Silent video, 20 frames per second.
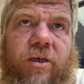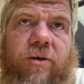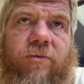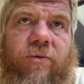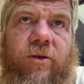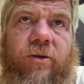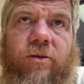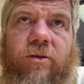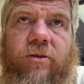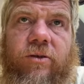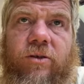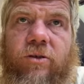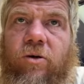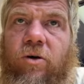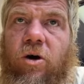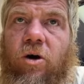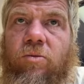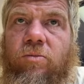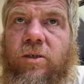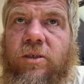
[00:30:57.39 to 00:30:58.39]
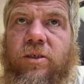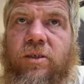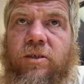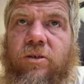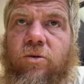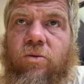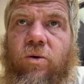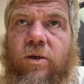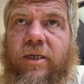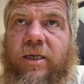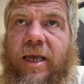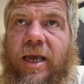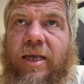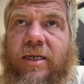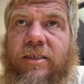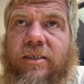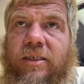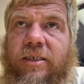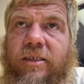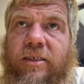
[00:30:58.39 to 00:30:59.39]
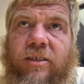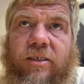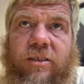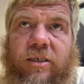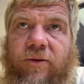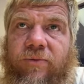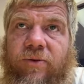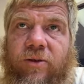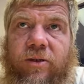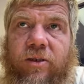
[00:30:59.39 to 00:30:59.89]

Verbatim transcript: If you, you know, homeless in twenty eighteen is different